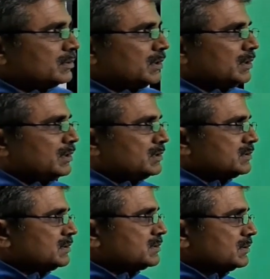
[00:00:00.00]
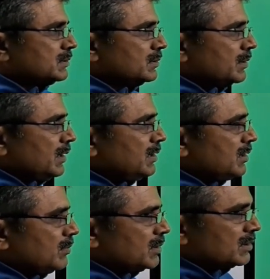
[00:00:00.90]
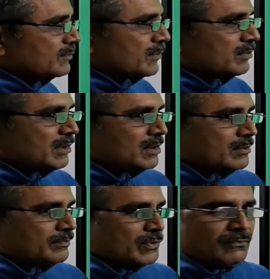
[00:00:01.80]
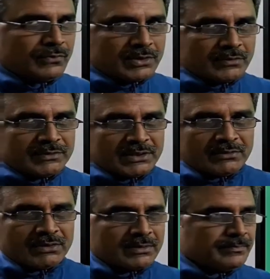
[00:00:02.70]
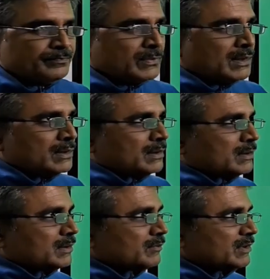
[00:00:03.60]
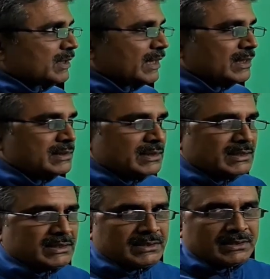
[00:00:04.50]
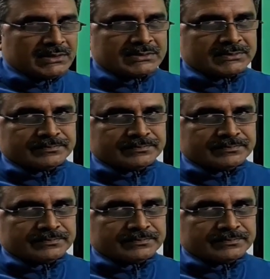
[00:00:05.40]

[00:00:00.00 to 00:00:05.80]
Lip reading: at a distance 80 meters from the foot of the tower with an angle 30 degrees.